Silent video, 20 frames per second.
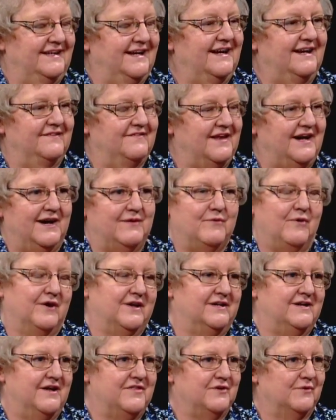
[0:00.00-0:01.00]
Yeah, and then I wrote yes.
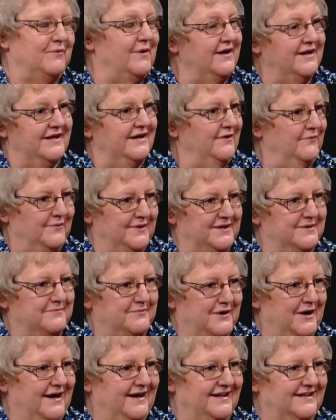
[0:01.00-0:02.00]
another one and it won a
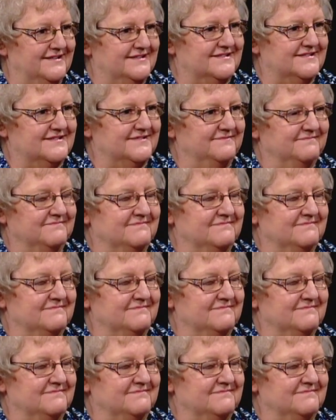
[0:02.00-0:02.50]
prize.